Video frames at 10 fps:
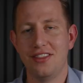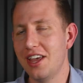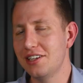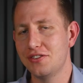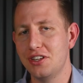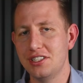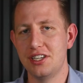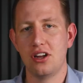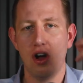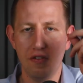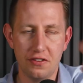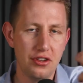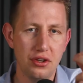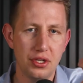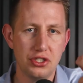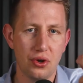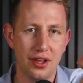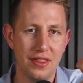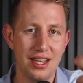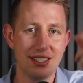Thanks for listening. Hopefully you
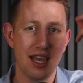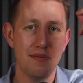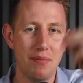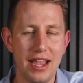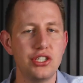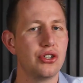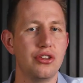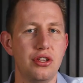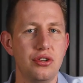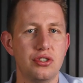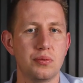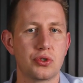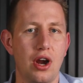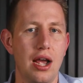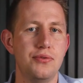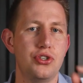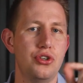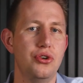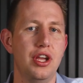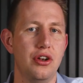enjoyed this, and make sure that you subscribe so
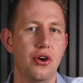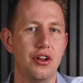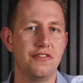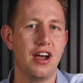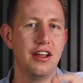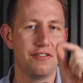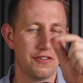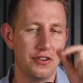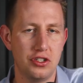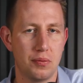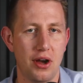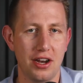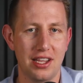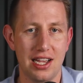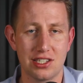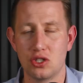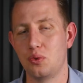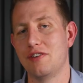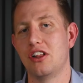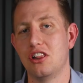you get notified for future podcasts because
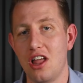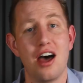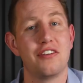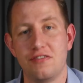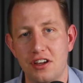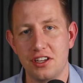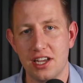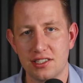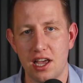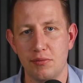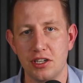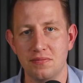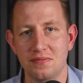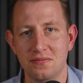we have a lot of fun guests coming.